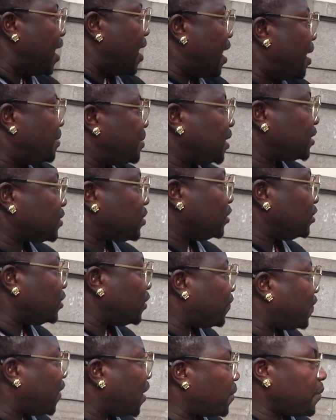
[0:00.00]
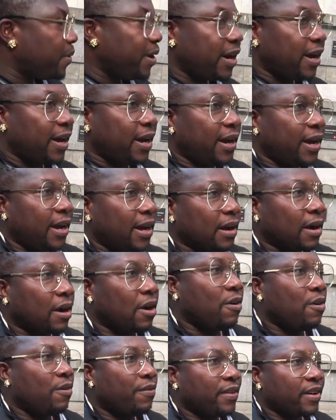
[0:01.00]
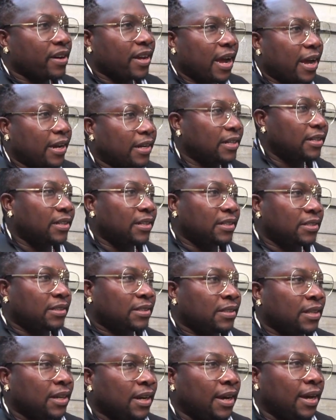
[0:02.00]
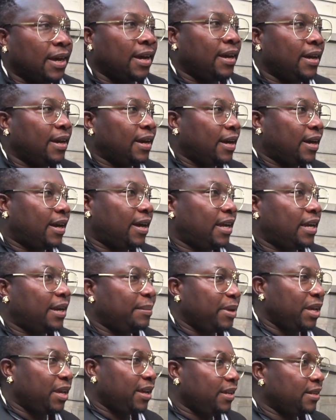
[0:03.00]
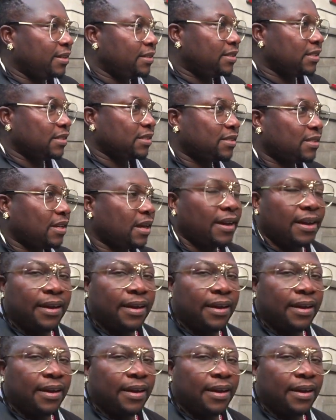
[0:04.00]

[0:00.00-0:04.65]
I'm just going to find where Covent Garden is. Let me just